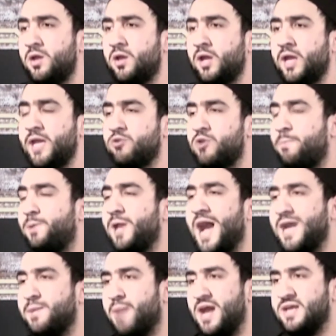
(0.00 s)
He
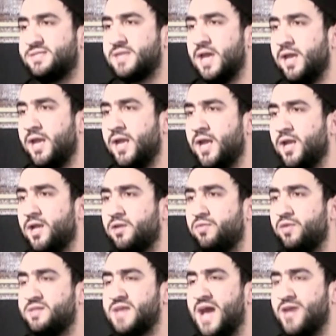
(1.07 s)
replied by saying
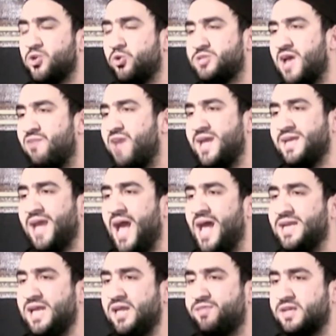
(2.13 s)
that I don't have any
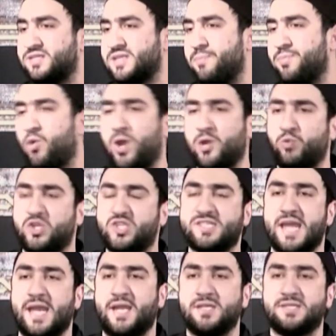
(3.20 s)
hadith except the one which
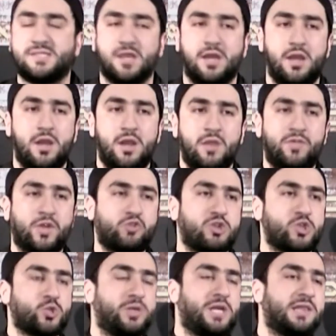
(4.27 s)
says that
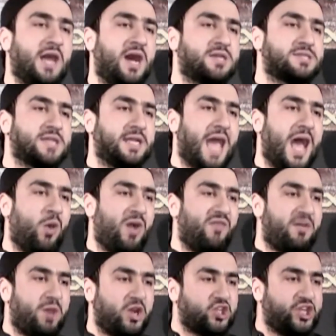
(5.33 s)
Rasulullah said
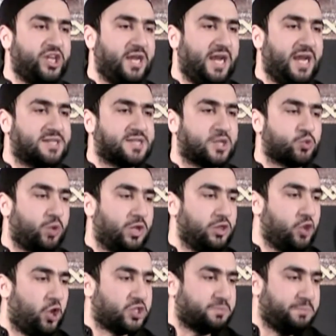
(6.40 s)
however much he eats it will
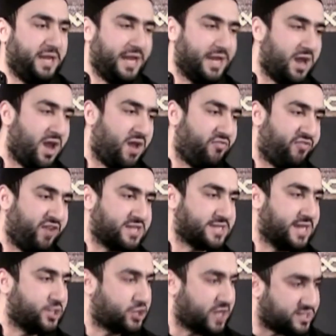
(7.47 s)
not be enough, as
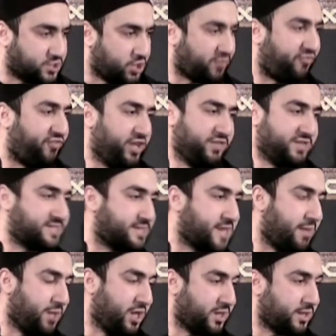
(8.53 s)
it does not fill the
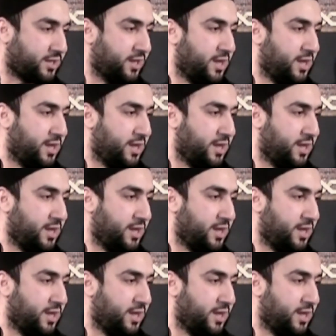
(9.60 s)
stomach.